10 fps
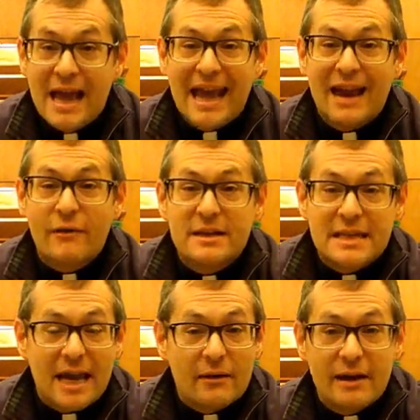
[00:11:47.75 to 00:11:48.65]
era
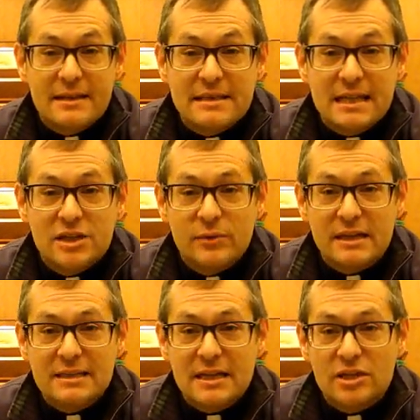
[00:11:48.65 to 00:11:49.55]
to era, and century
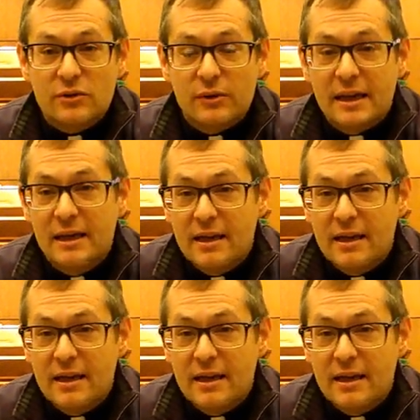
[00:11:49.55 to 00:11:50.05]
to century,